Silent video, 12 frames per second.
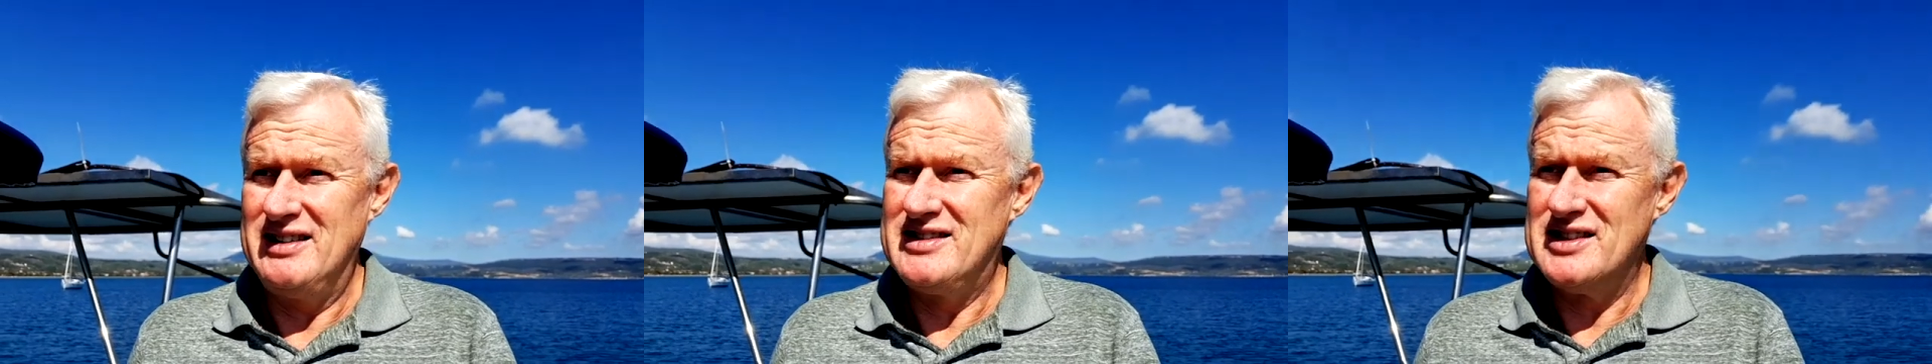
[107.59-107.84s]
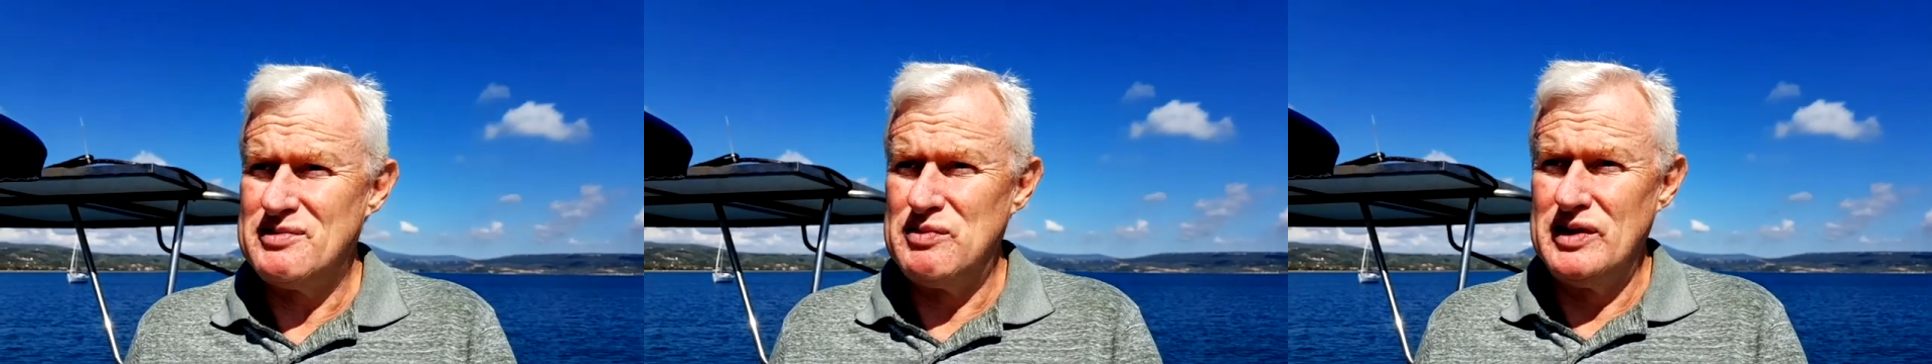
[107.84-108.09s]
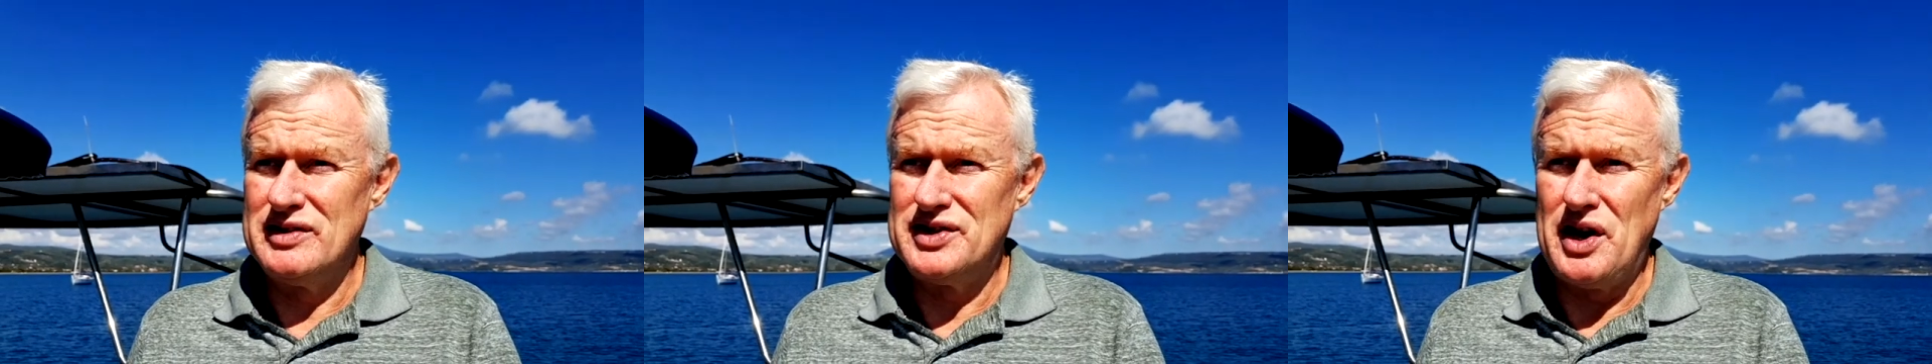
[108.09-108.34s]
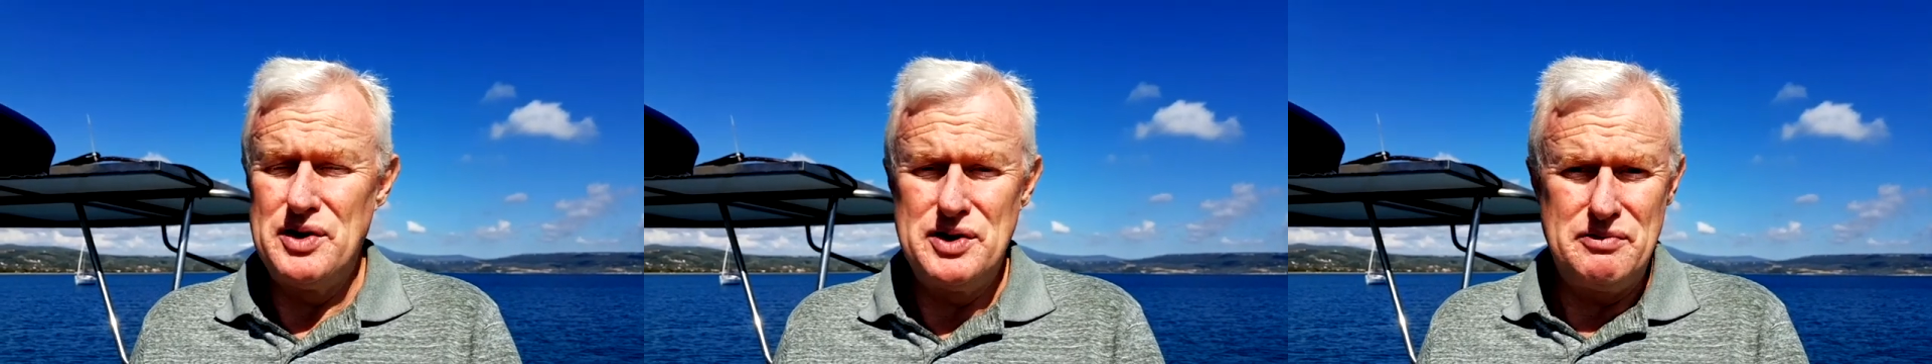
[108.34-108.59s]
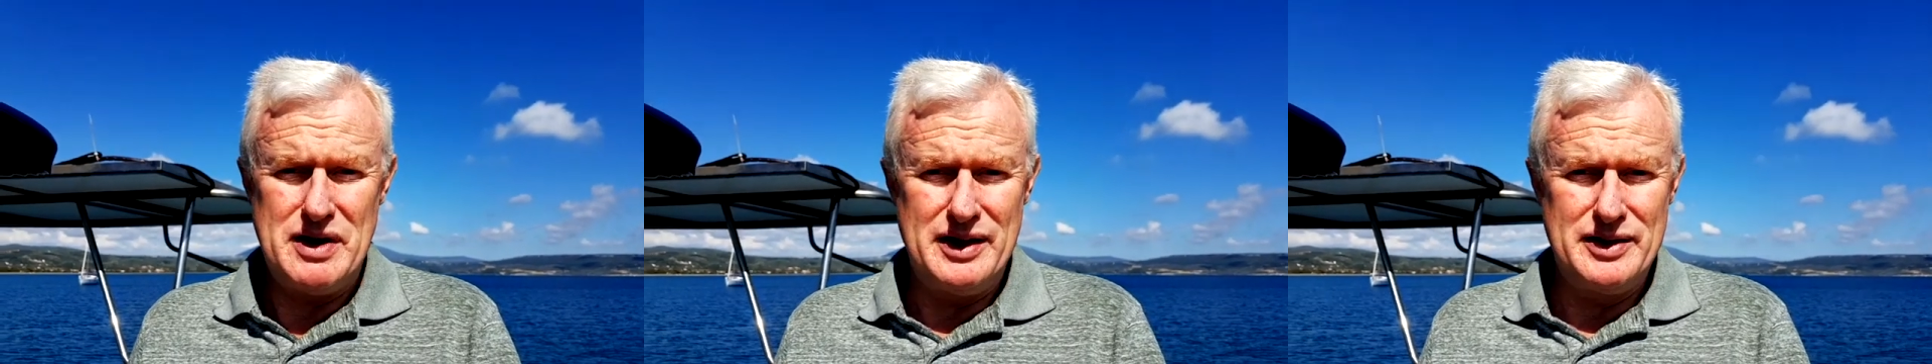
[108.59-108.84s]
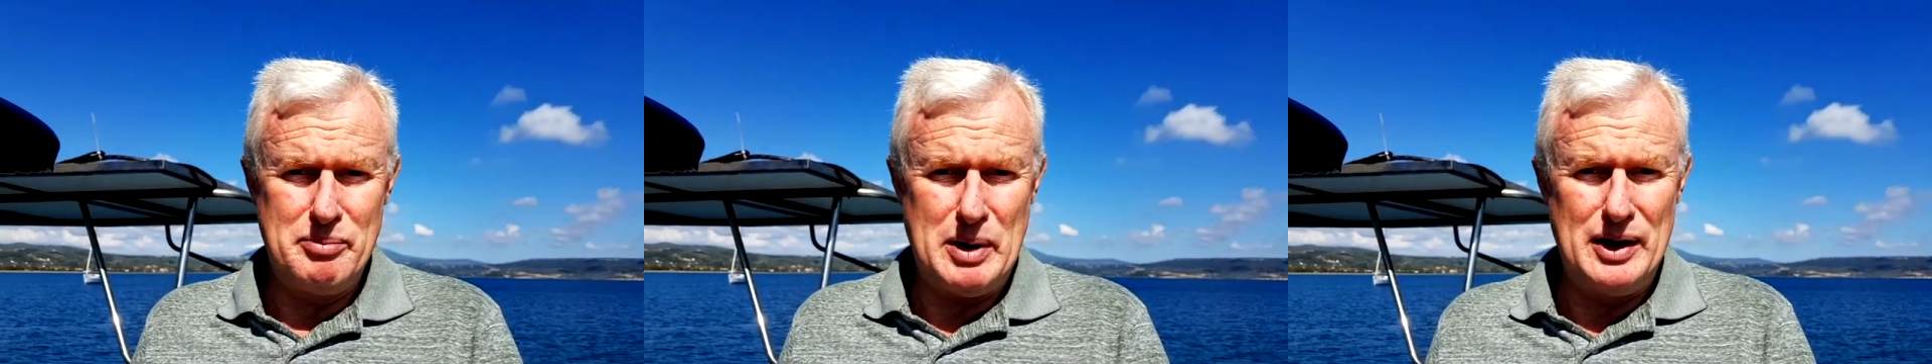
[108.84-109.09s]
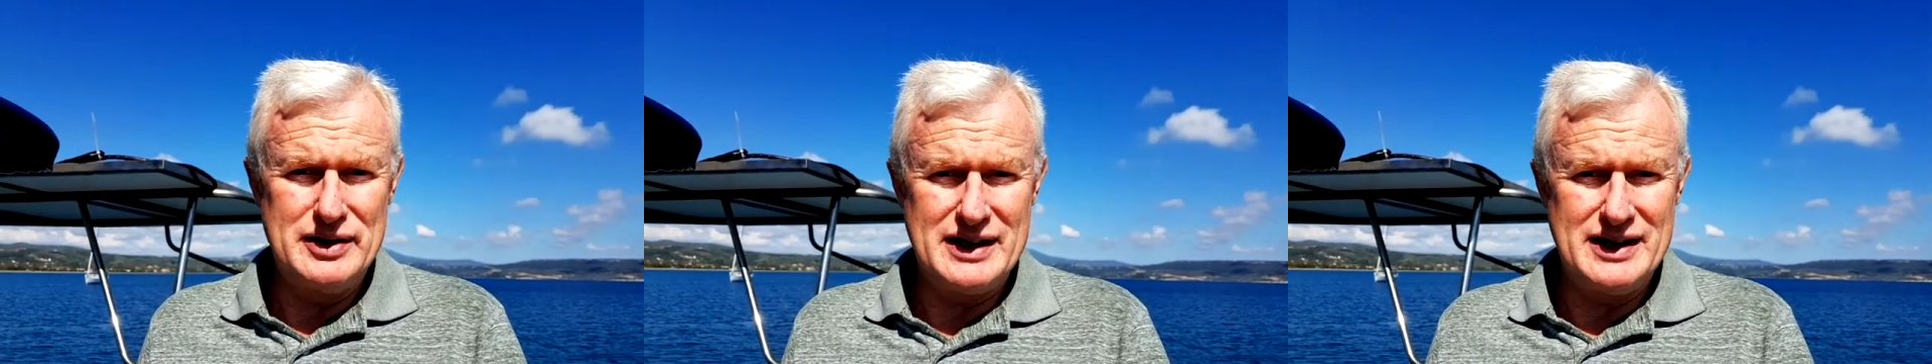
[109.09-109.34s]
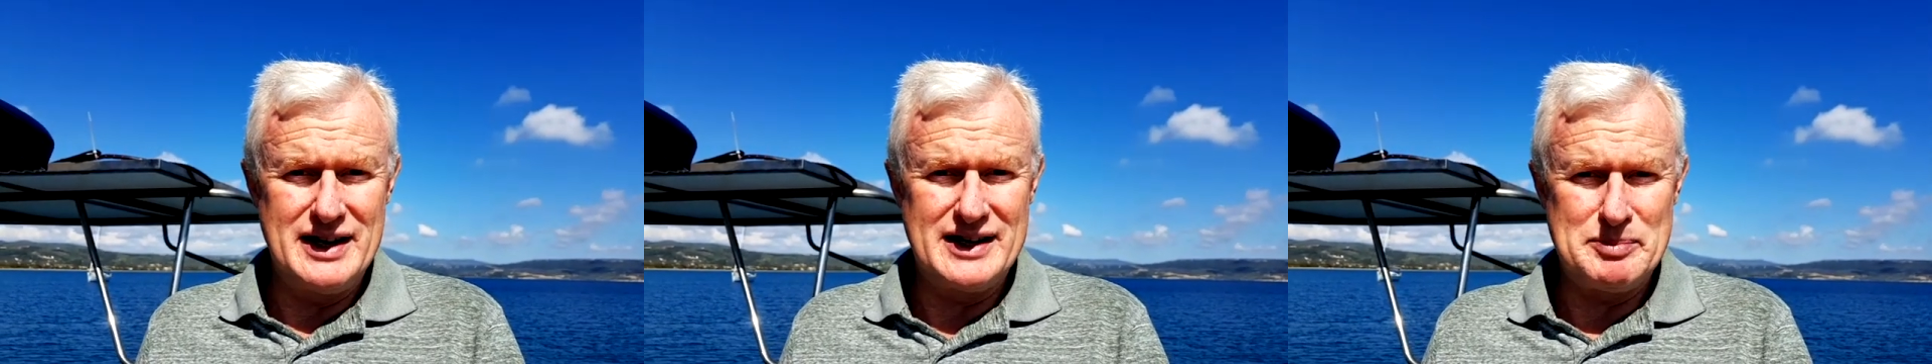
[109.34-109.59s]
just we'll show you around the boat
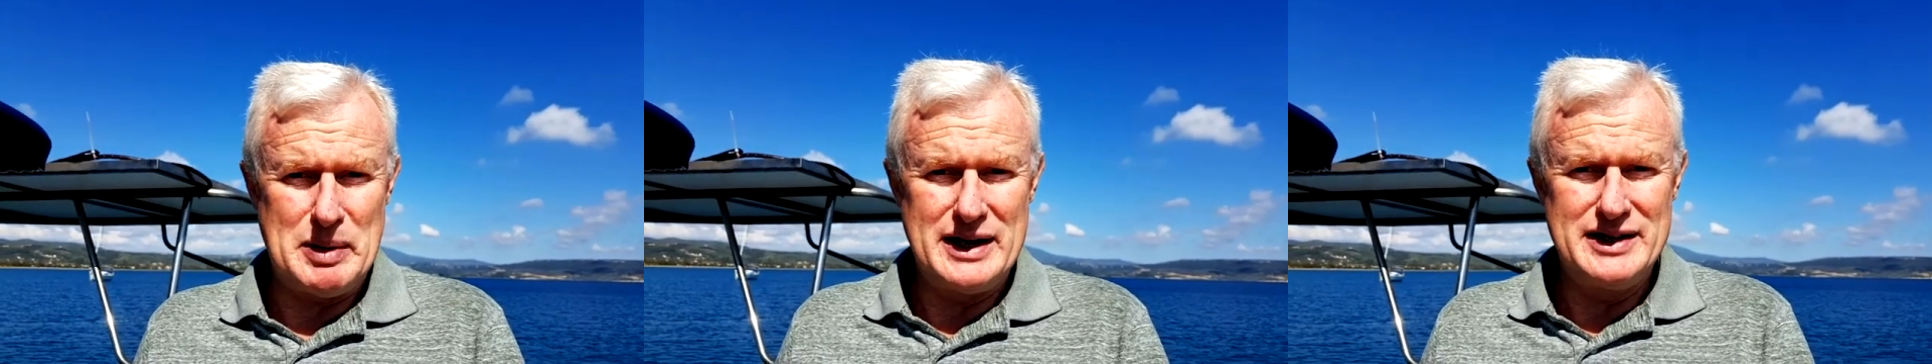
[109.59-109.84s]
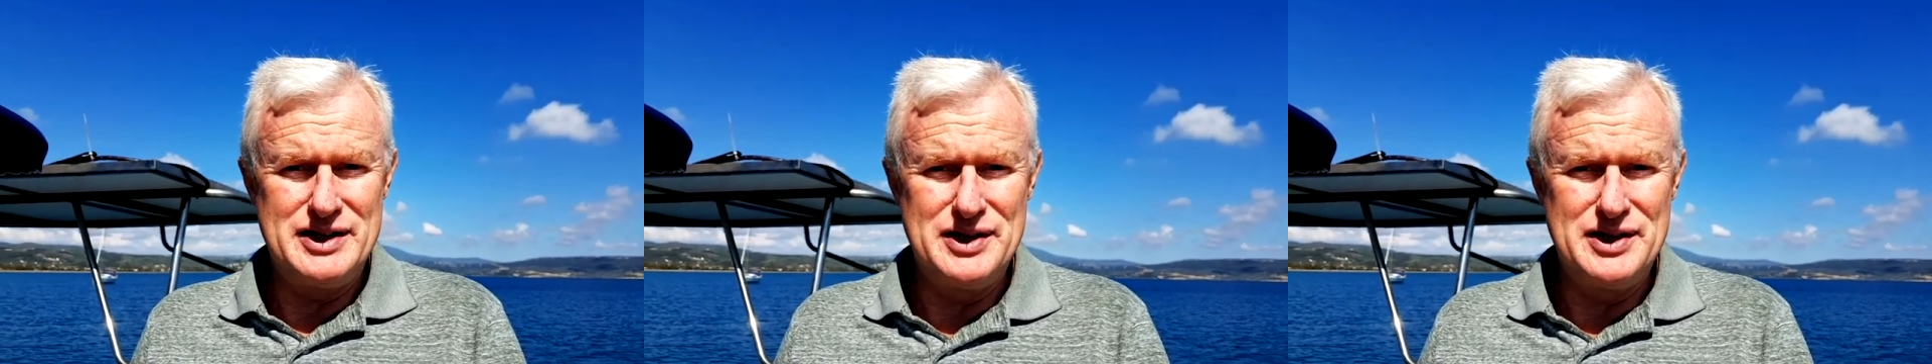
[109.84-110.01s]
and explain